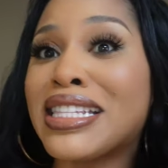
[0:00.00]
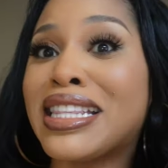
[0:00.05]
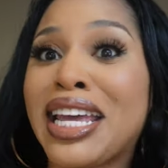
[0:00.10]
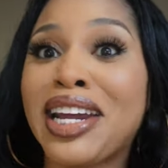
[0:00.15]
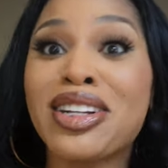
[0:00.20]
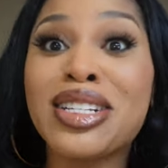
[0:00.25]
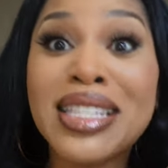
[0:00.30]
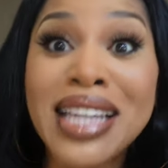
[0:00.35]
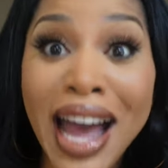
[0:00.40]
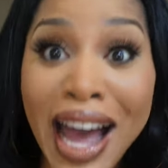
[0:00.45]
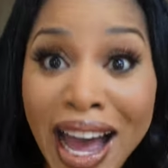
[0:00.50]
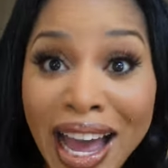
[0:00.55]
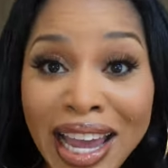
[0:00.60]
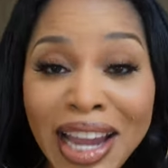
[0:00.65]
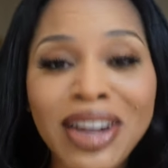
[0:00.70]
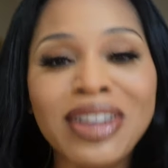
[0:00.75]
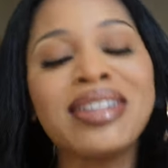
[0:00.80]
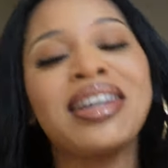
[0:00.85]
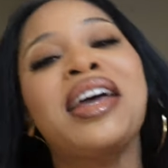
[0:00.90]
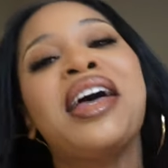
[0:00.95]
They're
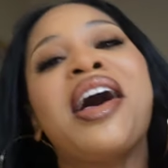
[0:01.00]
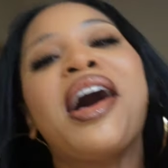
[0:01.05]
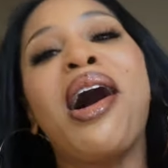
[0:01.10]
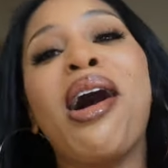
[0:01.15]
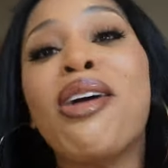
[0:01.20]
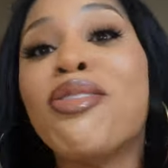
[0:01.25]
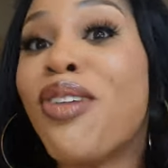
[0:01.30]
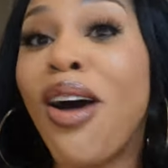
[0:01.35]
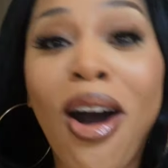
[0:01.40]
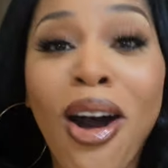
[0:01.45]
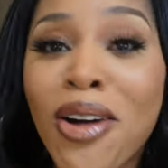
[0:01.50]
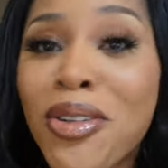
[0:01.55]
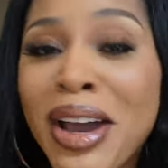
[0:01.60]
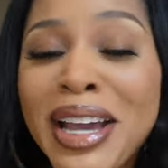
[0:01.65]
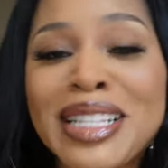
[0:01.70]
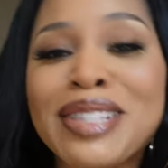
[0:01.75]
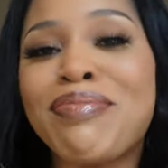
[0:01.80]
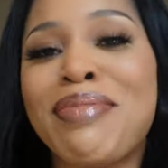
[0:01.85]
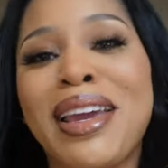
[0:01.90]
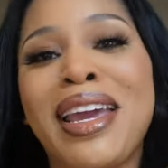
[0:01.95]
tired of
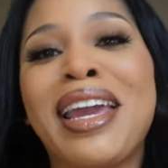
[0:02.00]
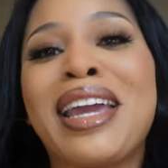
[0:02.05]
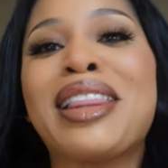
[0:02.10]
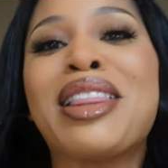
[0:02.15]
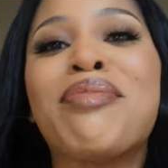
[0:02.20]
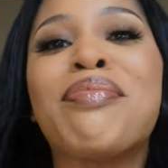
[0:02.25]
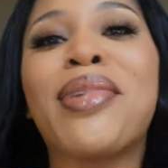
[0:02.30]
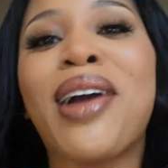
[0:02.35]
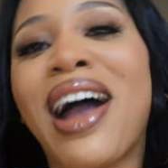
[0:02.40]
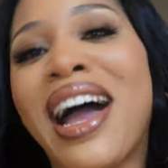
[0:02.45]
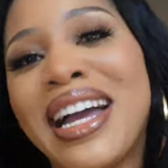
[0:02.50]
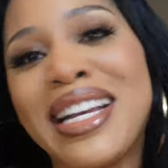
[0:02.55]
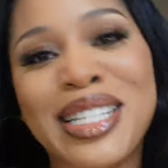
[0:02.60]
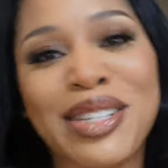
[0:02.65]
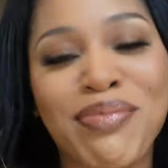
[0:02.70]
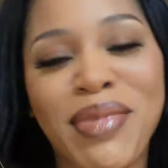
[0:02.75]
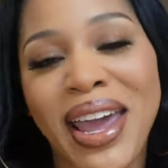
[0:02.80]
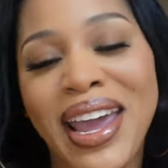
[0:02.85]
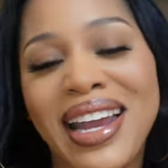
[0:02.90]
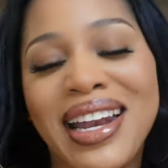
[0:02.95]
always being the
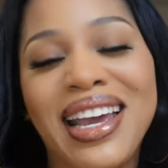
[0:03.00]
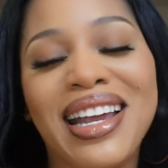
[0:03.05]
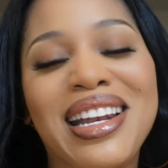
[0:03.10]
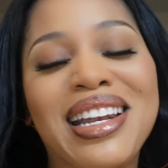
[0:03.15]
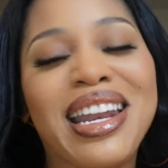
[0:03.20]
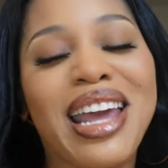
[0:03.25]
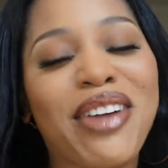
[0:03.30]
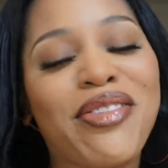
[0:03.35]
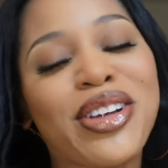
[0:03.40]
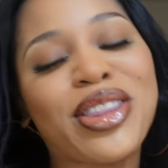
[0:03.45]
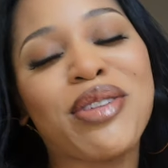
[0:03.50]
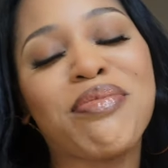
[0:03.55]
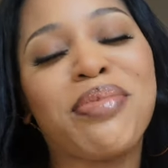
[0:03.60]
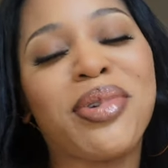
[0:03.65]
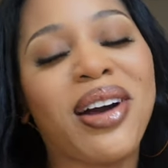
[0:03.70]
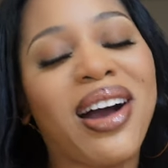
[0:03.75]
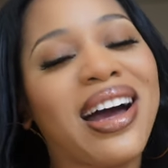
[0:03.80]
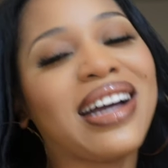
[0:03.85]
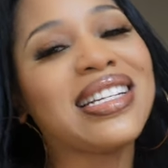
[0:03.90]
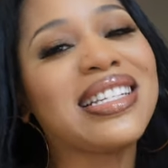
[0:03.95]
bridesmaid and never the
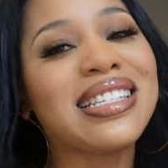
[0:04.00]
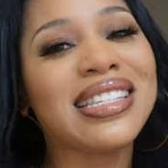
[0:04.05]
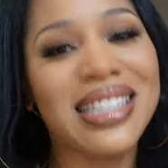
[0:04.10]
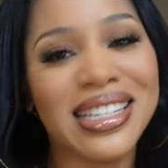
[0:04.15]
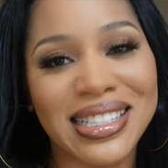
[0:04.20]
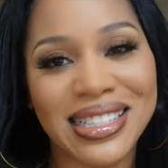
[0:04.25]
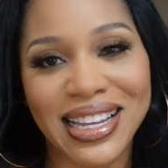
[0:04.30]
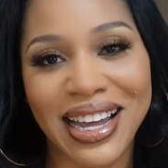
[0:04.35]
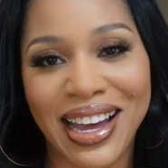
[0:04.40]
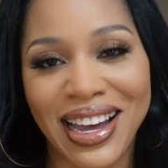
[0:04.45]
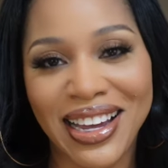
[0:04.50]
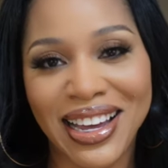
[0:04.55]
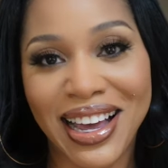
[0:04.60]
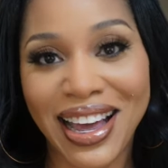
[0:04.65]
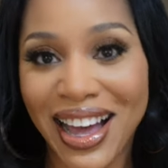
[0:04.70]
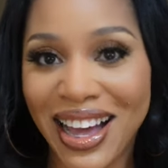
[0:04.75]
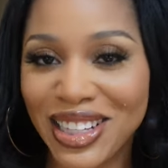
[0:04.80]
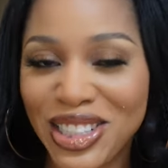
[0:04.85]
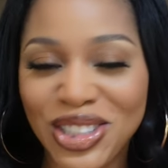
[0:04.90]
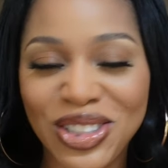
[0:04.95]
bride. Sis, I
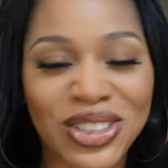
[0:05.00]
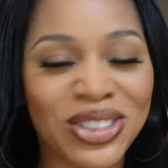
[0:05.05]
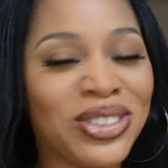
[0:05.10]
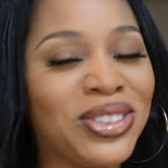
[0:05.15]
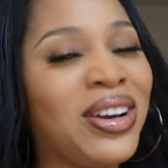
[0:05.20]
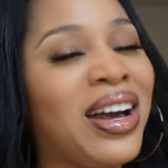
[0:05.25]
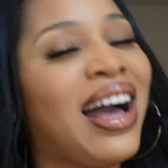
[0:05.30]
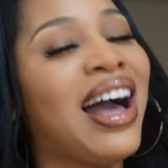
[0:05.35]
got you.